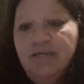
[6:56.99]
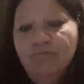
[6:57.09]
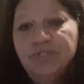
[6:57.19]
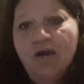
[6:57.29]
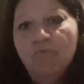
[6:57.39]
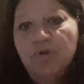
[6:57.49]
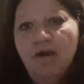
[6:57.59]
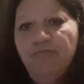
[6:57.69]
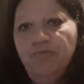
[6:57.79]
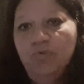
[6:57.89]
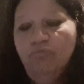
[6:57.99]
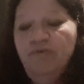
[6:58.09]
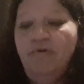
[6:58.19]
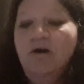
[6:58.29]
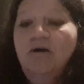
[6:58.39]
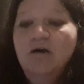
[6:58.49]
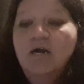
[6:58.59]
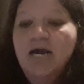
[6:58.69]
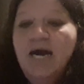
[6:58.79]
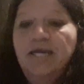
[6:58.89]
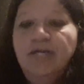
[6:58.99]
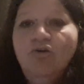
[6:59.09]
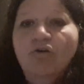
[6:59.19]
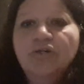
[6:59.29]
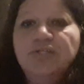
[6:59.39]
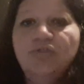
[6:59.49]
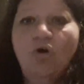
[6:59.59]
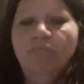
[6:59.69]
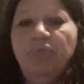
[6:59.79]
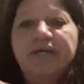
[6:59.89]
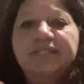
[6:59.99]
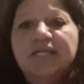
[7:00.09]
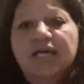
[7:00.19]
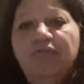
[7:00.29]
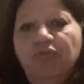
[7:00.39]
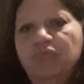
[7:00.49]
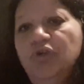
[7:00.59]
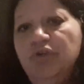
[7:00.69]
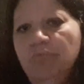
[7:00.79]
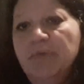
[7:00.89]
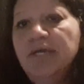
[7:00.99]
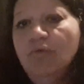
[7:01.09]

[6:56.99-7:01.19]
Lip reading: He was coming up from the river, and he kind of stopped basically from you to me